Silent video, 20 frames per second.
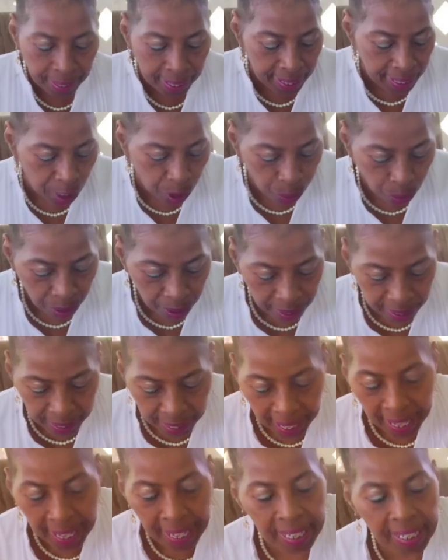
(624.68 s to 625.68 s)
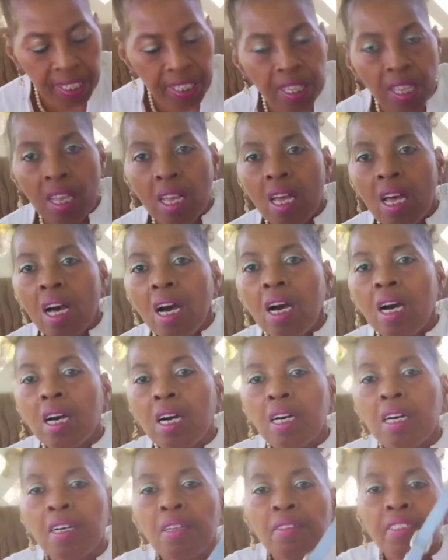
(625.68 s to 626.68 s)
this one next.
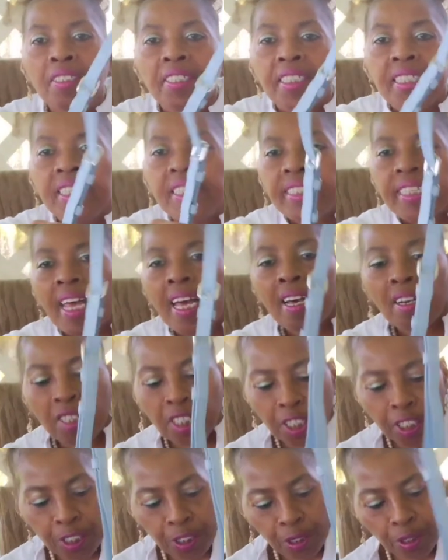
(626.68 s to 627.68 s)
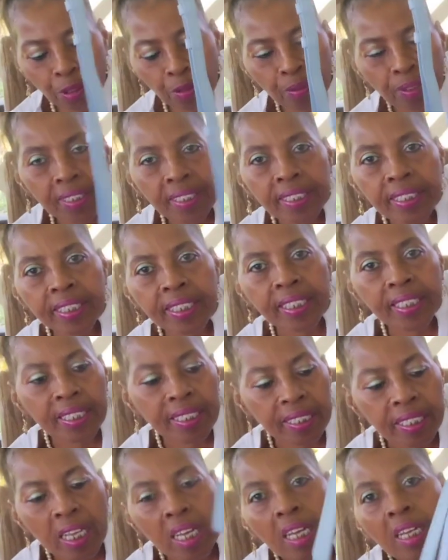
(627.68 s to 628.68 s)
Uh, look at how cute this
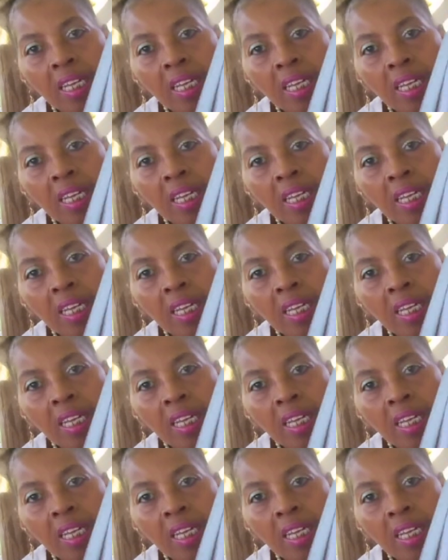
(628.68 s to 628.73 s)
is.